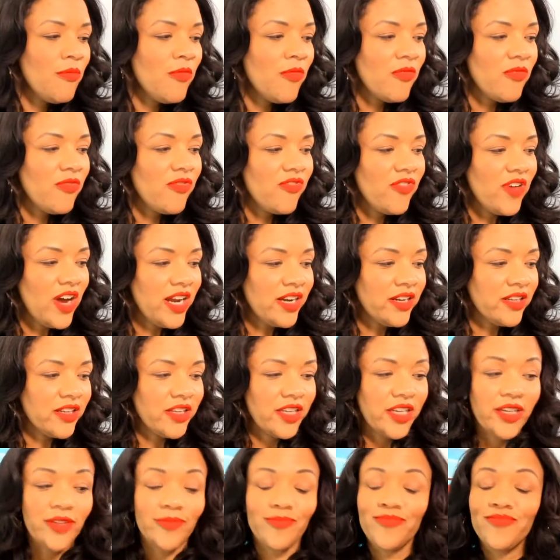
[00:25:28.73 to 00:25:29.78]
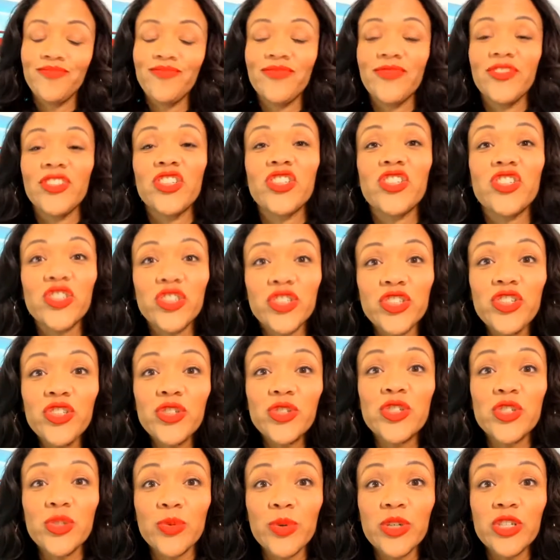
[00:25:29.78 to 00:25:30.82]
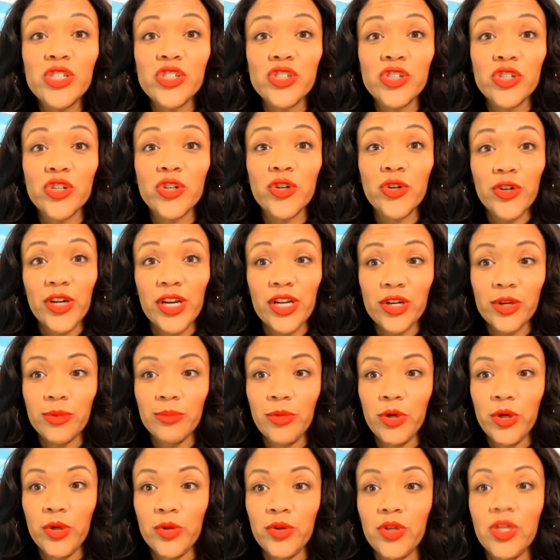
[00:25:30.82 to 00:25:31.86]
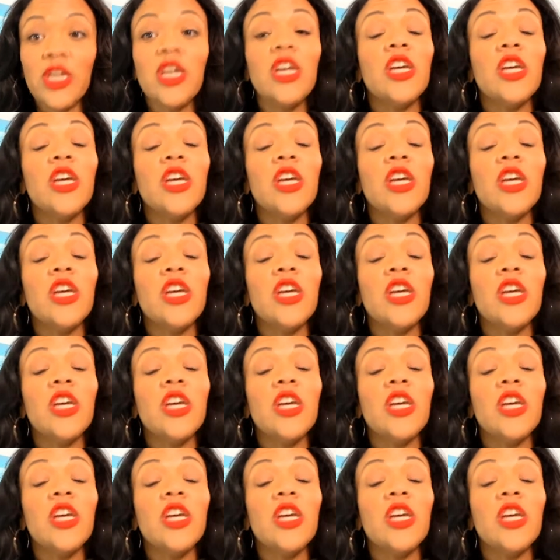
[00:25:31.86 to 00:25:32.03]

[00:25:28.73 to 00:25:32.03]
finally, should you switch to creator mode?